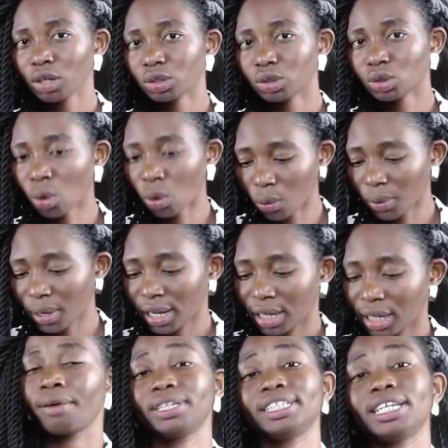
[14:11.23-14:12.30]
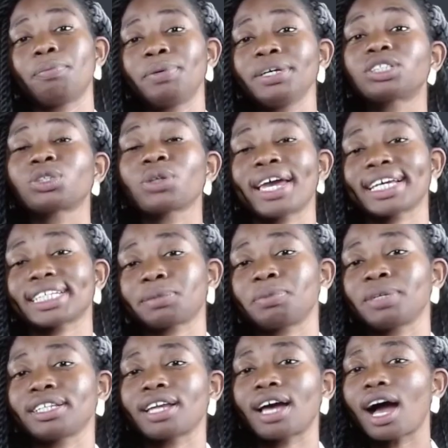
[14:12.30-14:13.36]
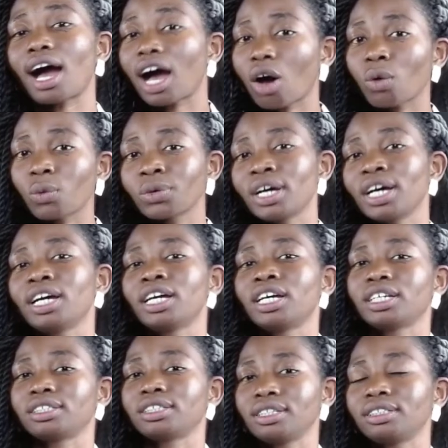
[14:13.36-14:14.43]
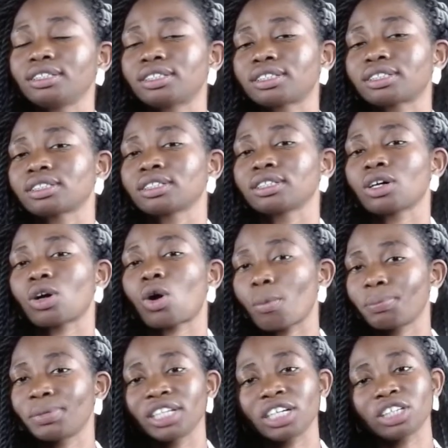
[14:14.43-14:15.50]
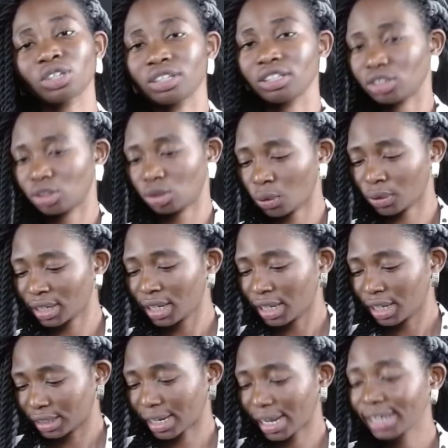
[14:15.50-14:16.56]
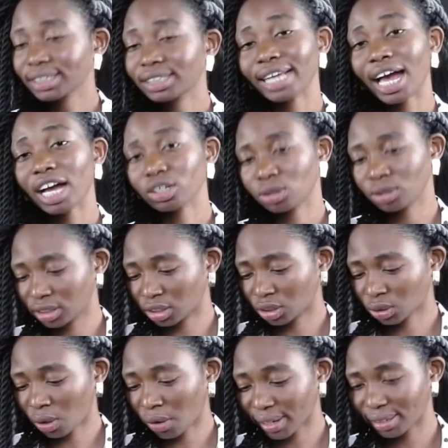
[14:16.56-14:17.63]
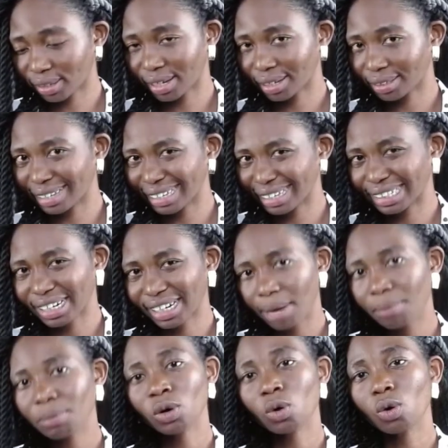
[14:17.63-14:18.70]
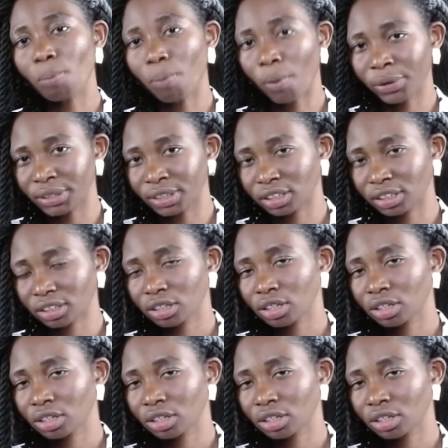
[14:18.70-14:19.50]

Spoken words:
So in a bid to explain how this combination is done, scientists actually discovered that there is a chemical bond